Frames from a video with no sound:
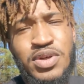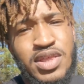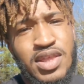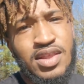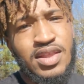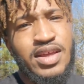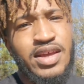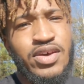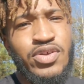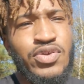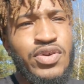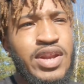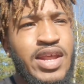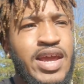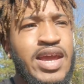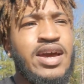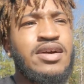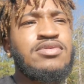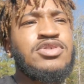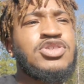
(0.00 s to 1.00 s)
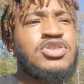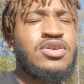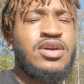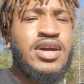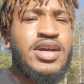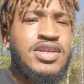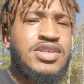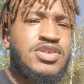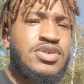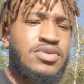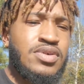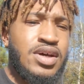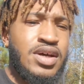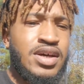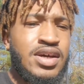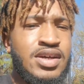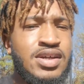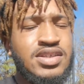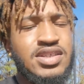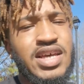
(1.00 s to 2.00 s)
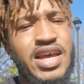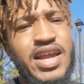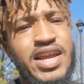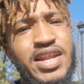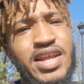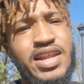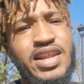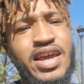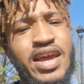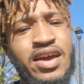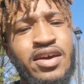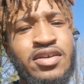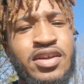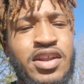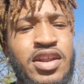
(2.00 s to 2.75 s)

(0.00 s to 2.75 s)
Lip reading: with it the other day. I was trying to tighten it down,